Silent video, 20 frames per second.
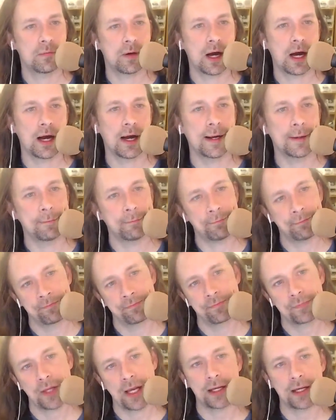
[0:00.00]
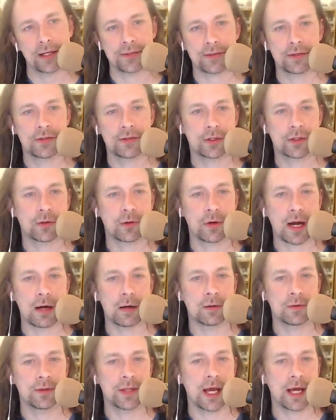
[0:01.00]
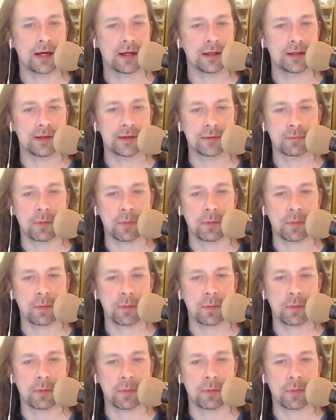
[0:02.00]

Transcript: Um, I guess there's a crowd that is